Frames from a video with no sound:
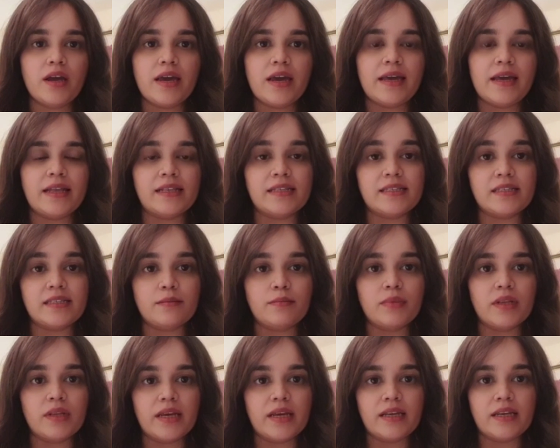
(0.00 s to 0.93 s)
in
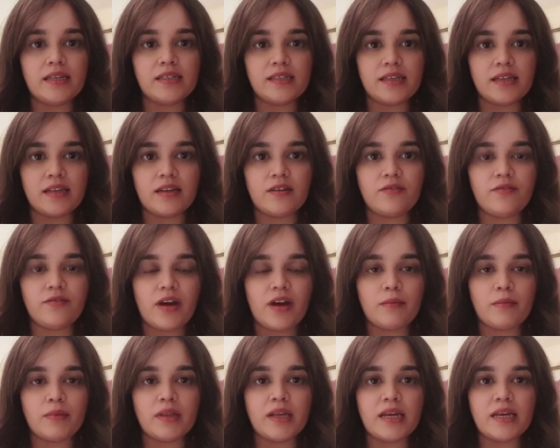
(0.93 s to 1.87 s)
siblings and in
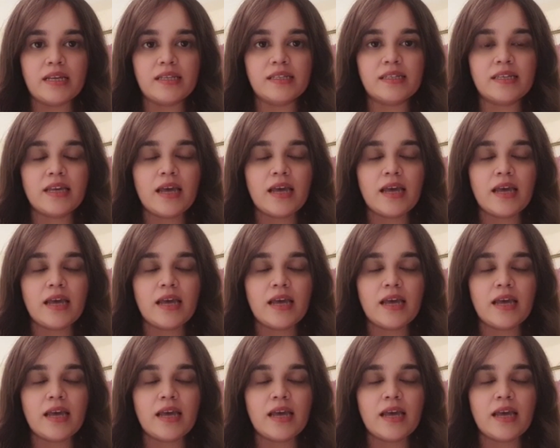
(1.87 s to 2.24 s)
families.